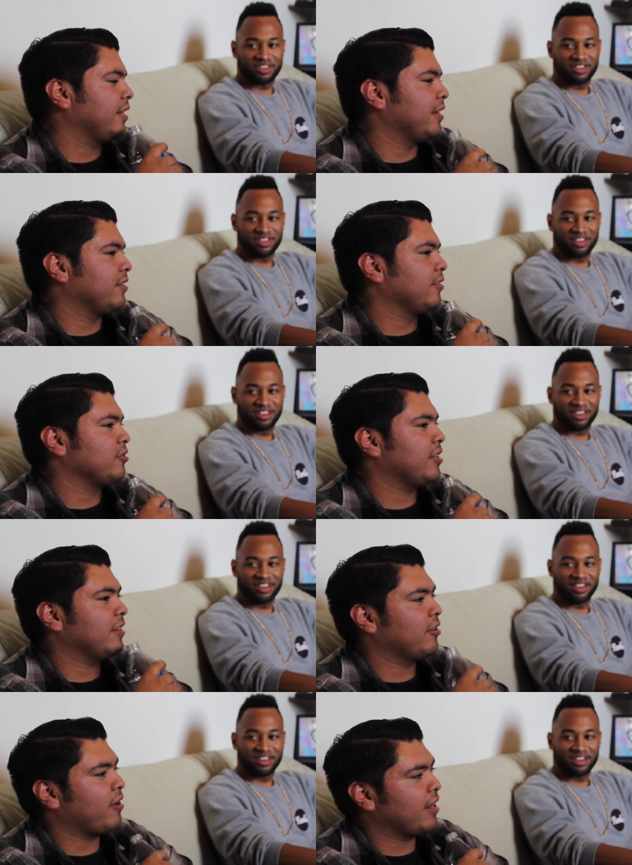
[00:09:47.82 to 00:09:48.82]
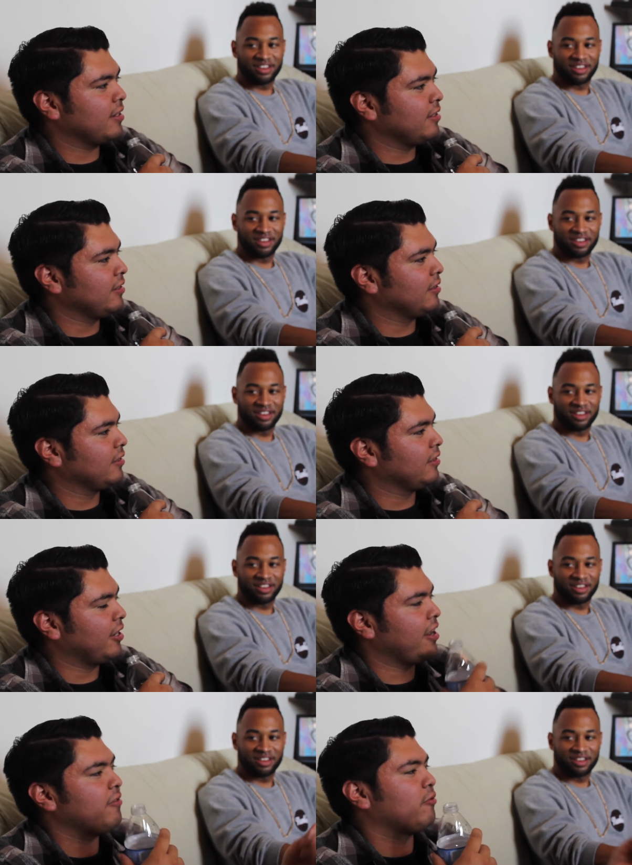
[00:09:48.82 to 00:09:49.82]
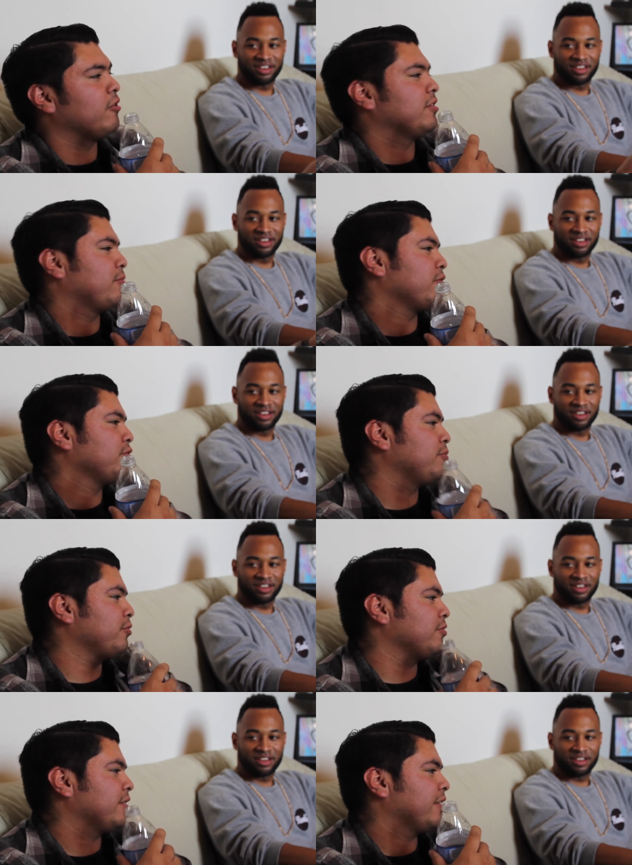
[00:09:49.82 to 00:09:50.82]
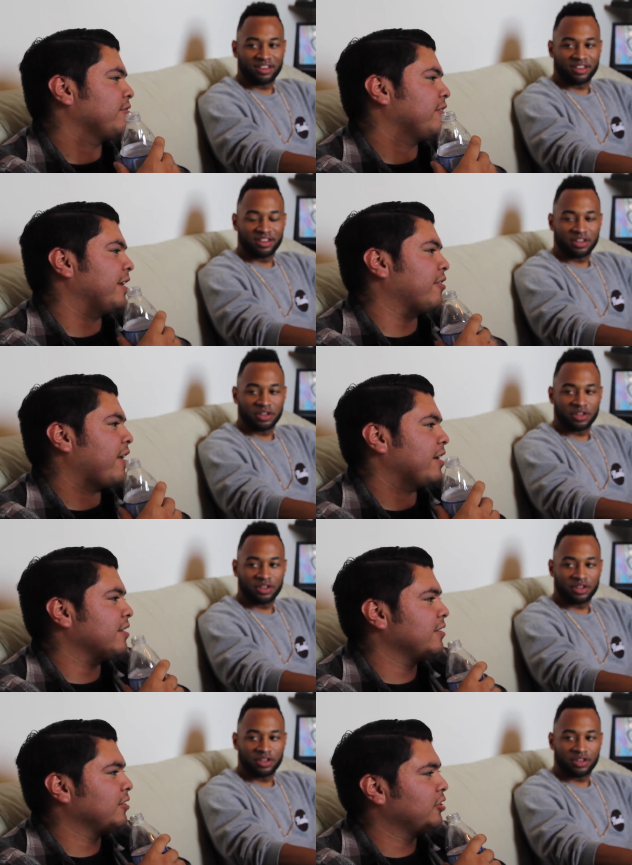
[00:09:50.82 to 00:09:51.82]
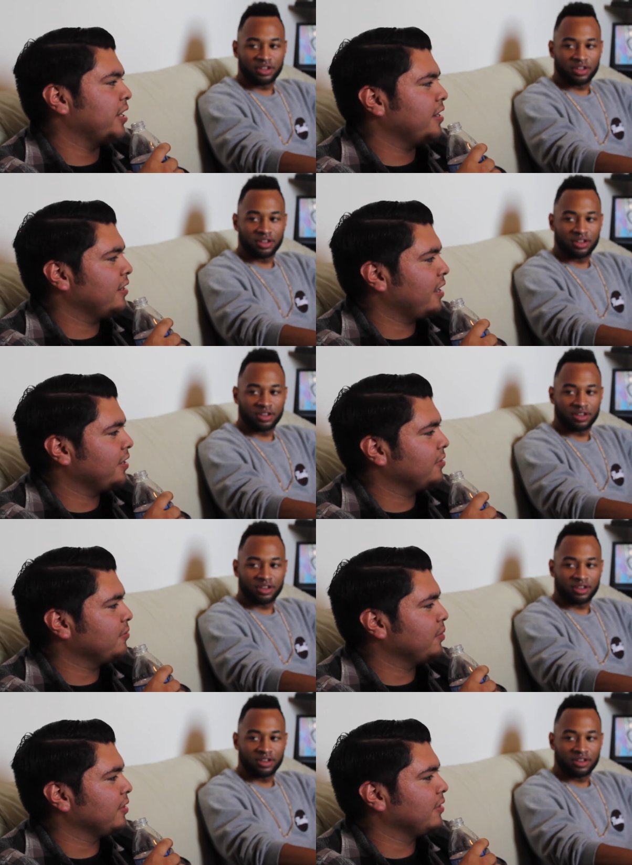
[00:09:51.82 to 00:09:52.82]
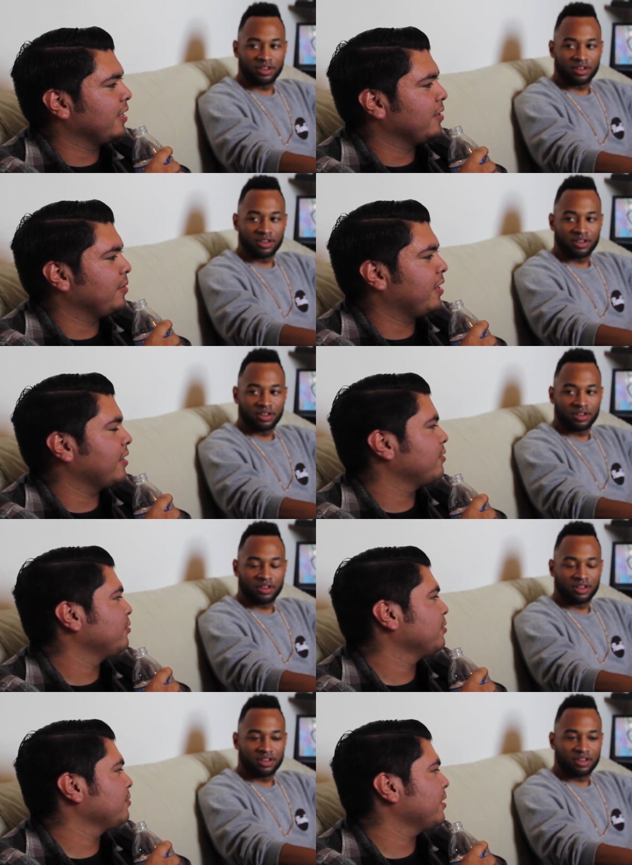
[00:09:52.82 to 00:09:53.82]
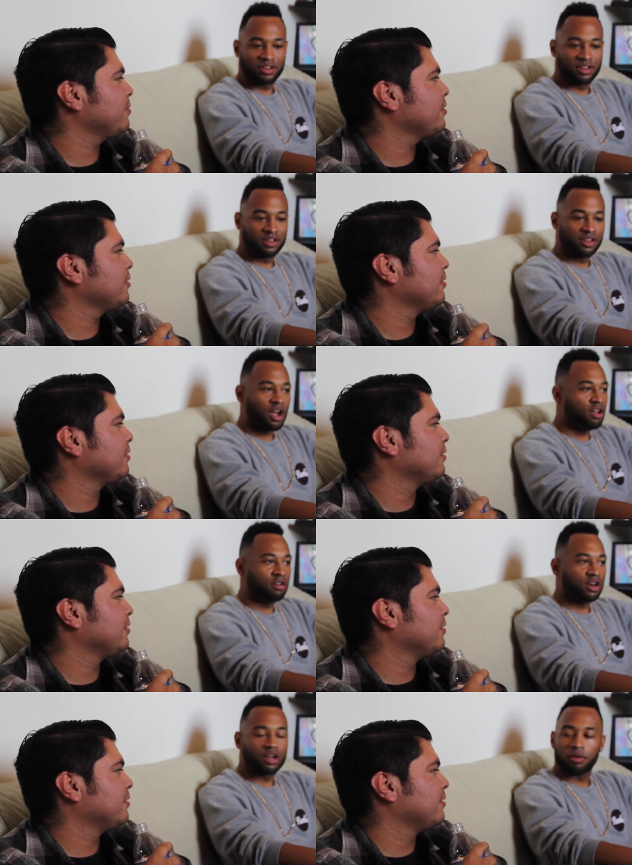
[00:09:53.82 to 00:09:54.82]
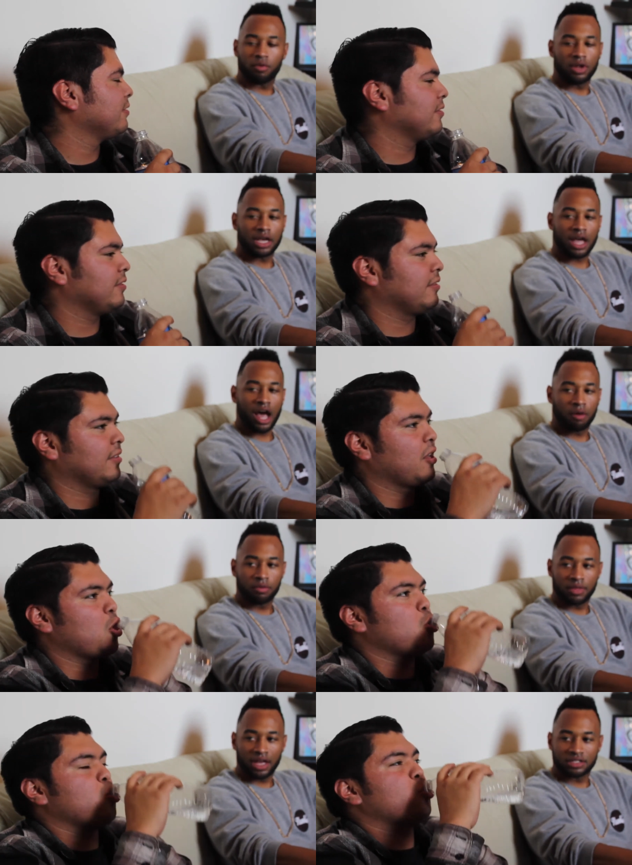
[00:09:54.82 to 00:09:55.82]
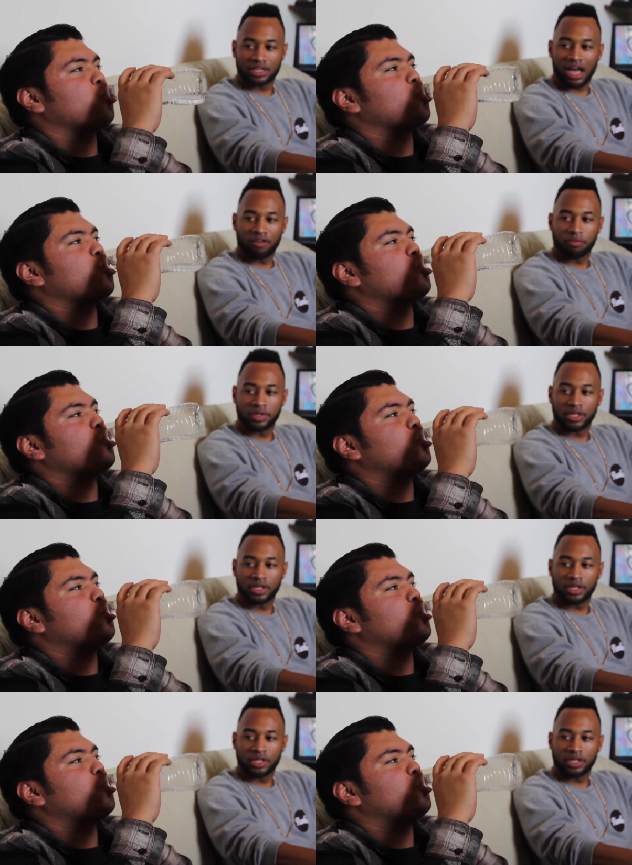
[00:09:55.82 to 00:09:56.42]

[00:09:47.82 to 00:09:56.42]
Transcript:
Speaker 1: like those are like the crack dealing. They're not even rodents or marsupials. Like those are like crack dealing, shady kind of, but they can be kind of cool sometimes. Are you gonna come up
Speaker 2: with like an album that has an album